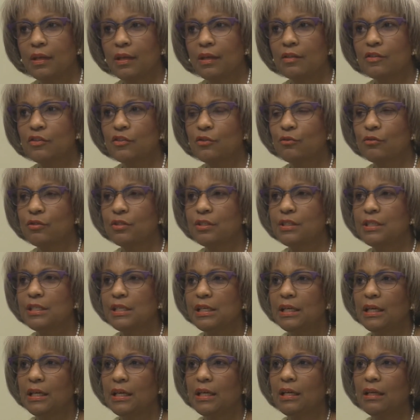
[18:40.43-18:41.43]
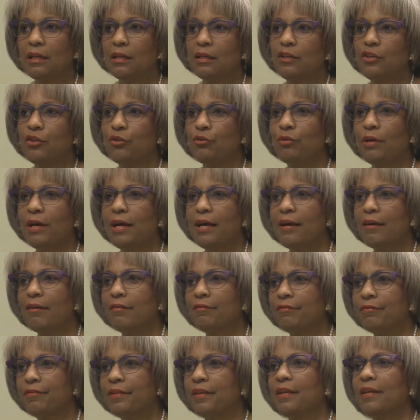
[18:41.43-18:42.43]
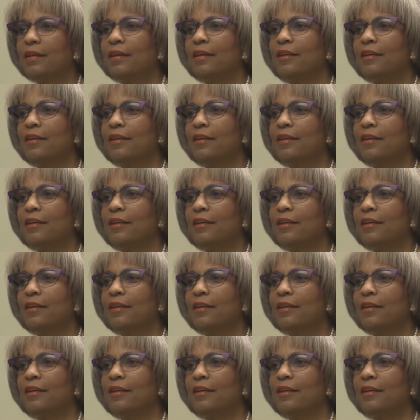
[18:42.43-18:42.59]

And so today, you have